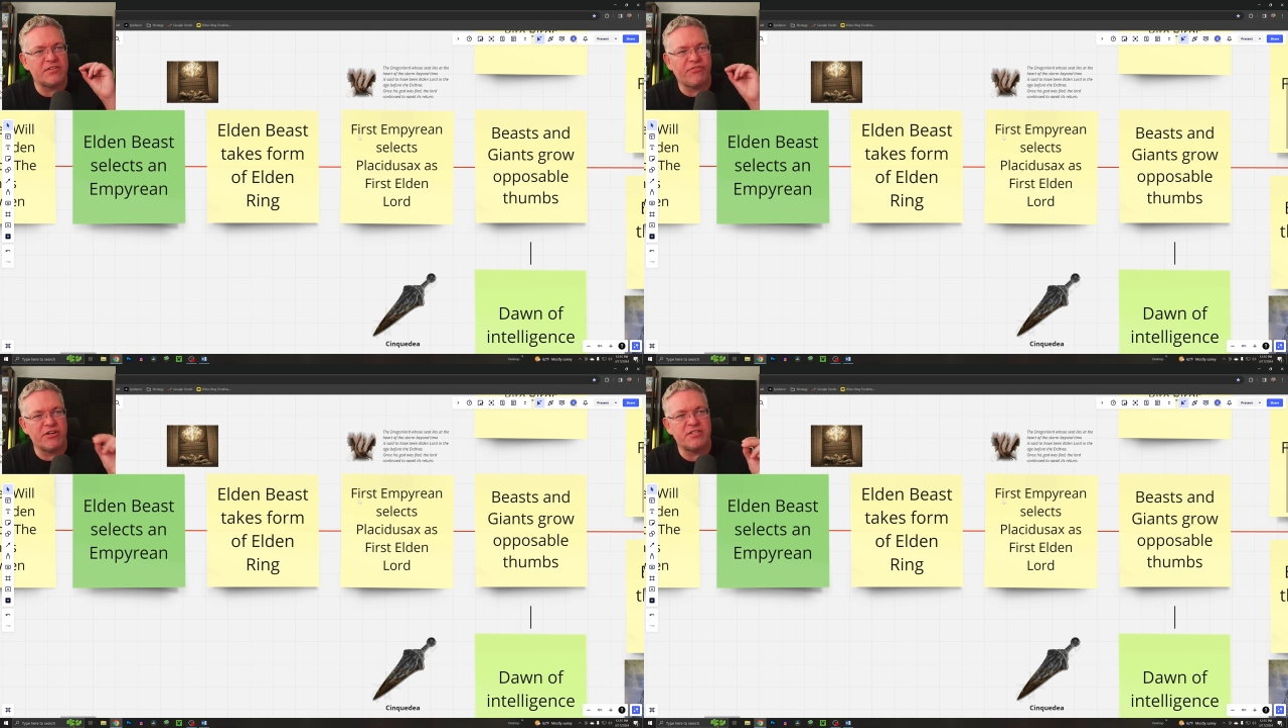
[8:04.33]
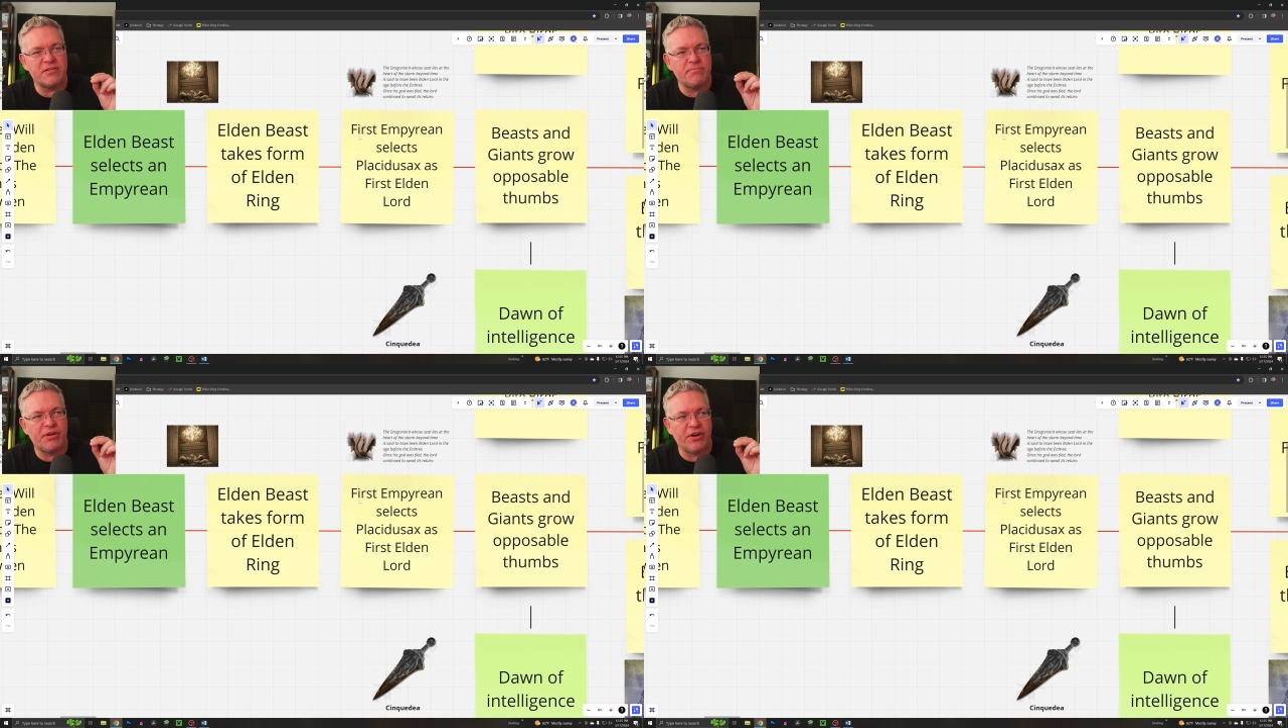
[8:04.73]
This
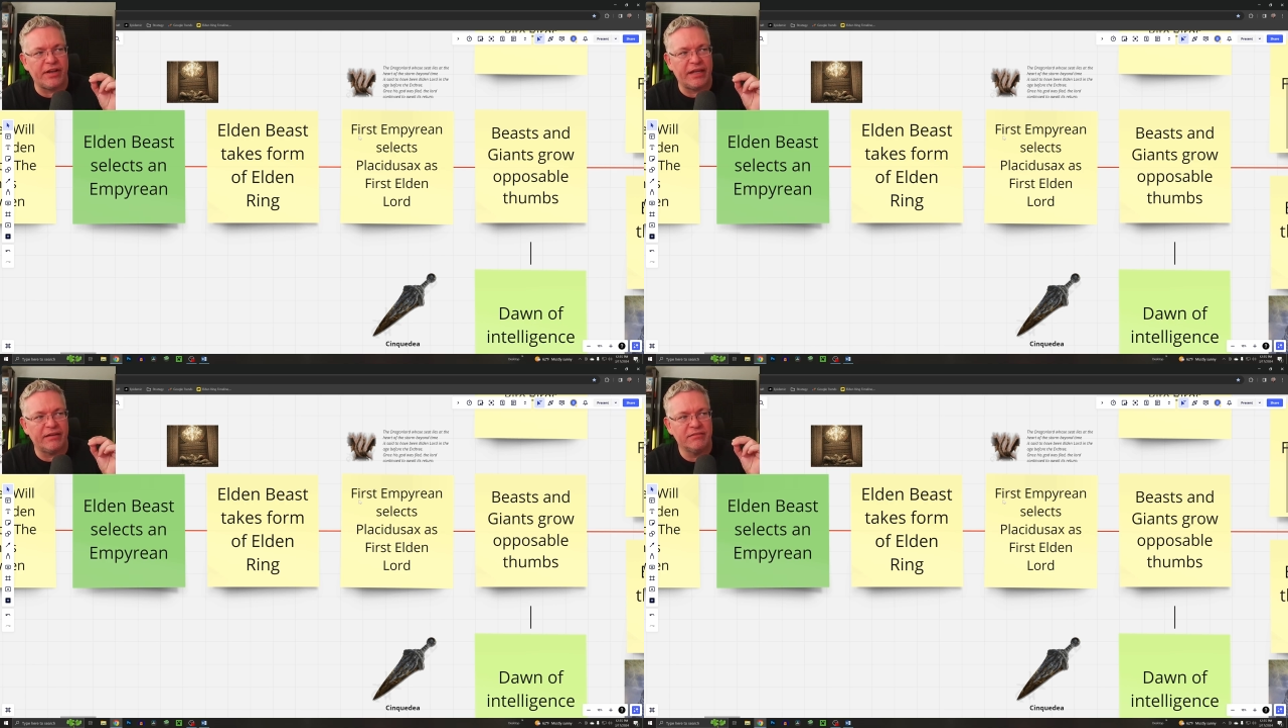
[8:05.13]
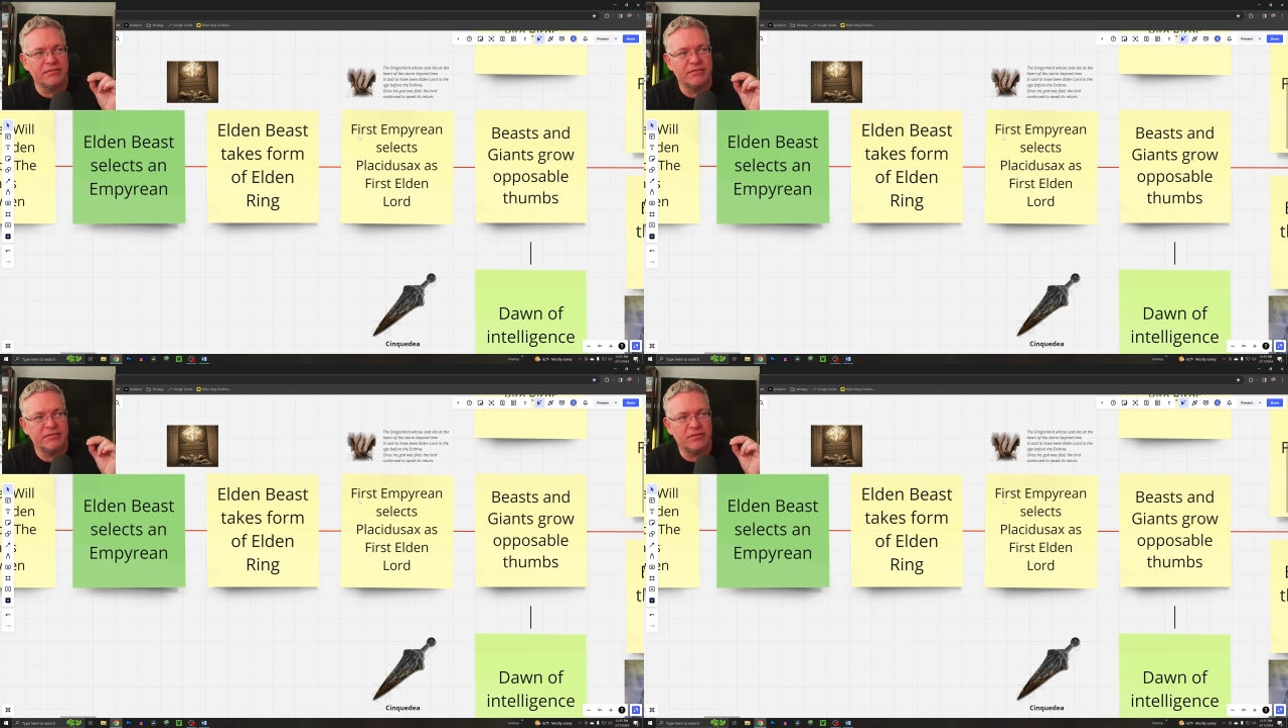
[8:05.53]
first Empyrean,
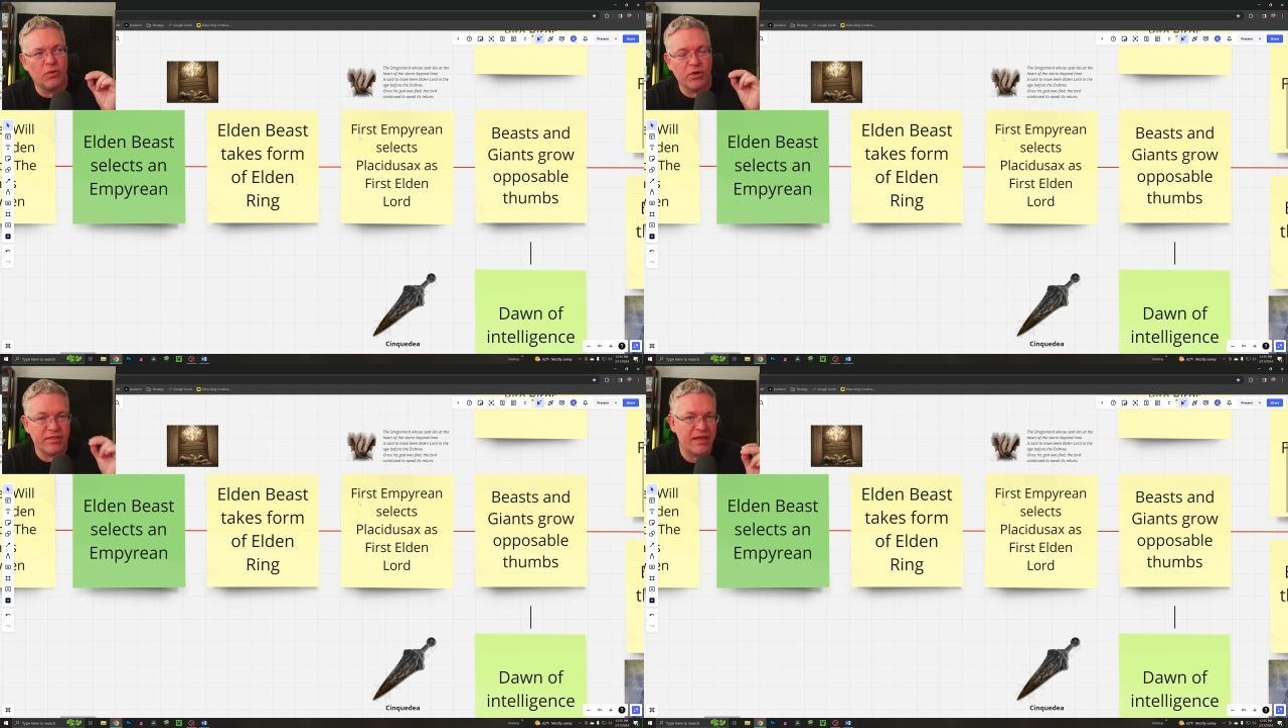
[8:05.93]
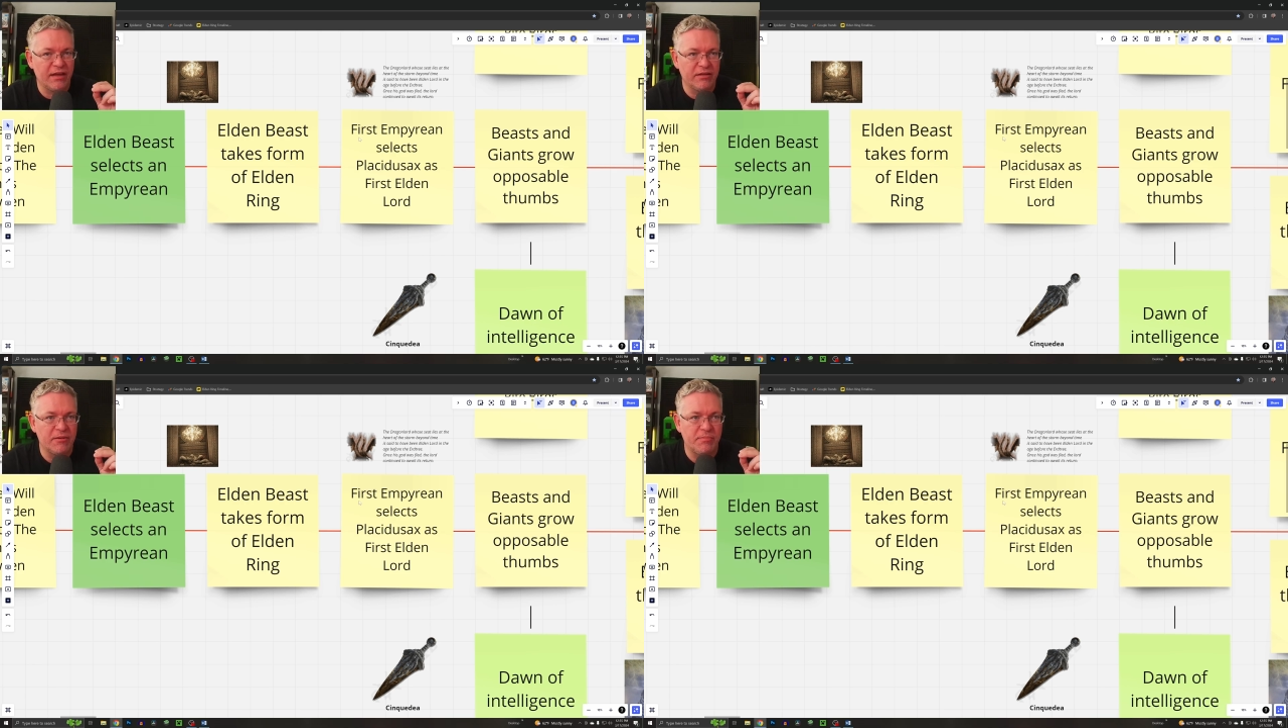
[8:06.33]
or the
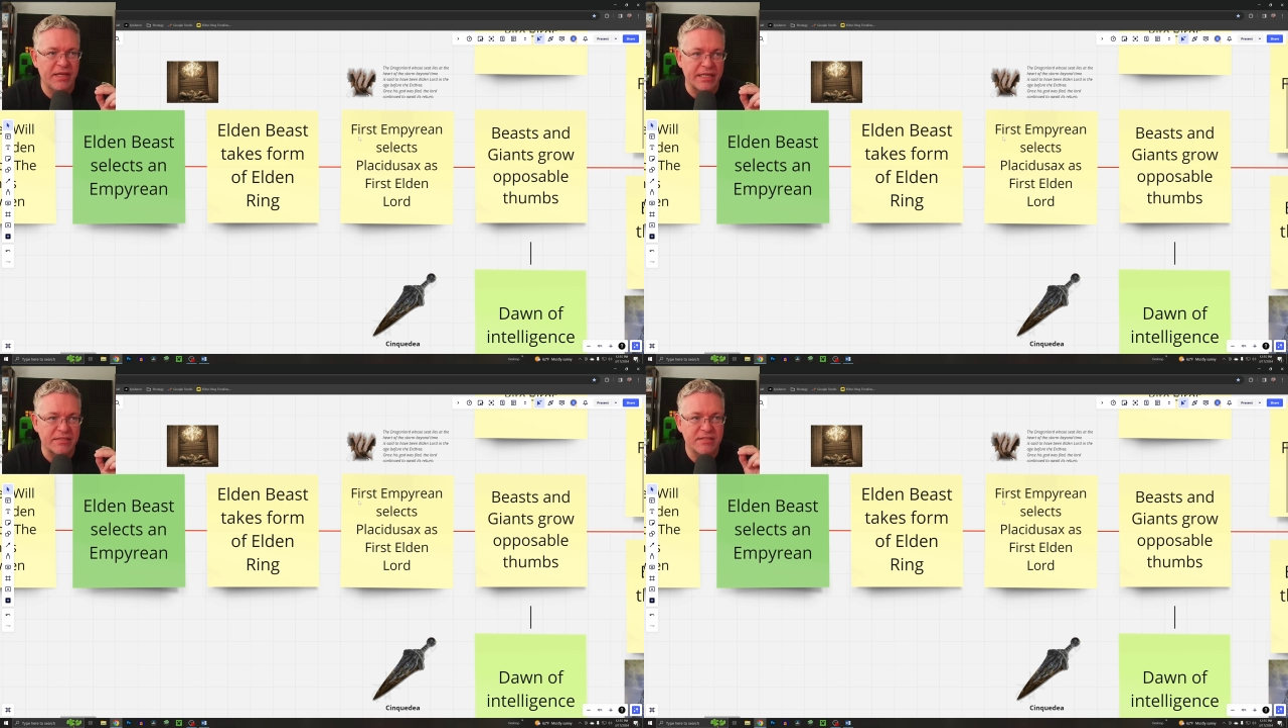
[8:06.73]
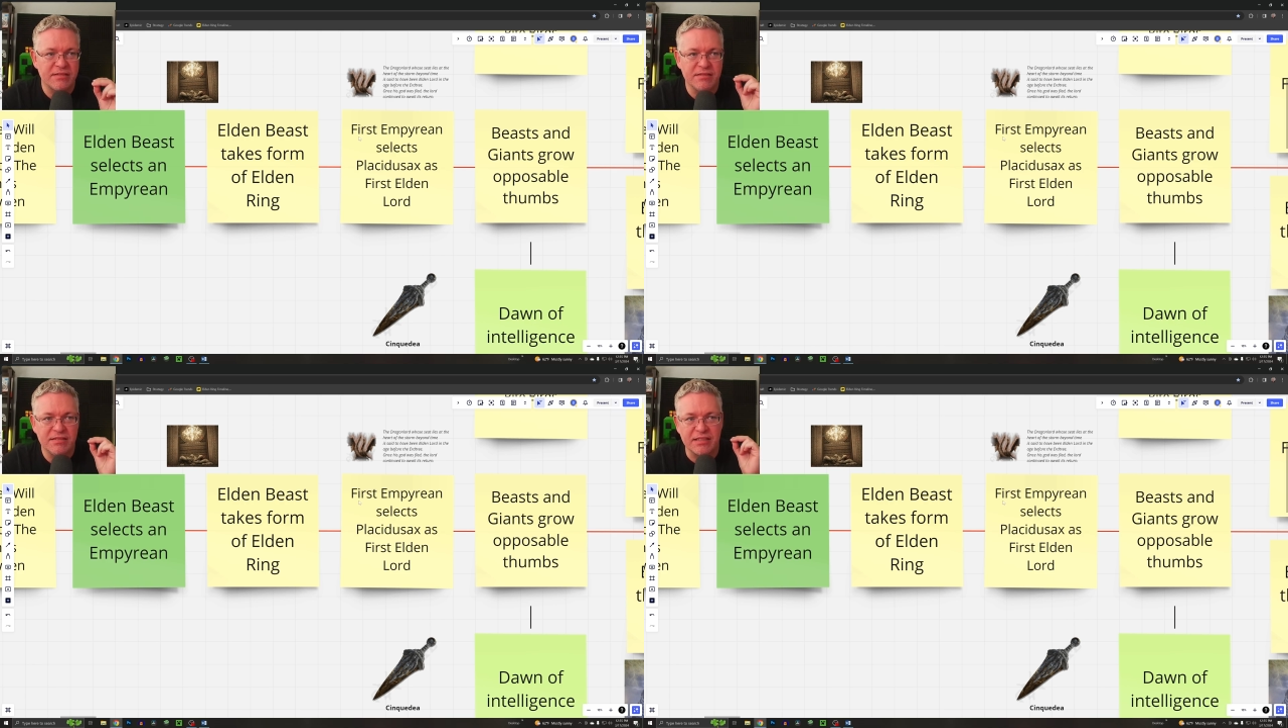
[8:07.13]
Elden Beast,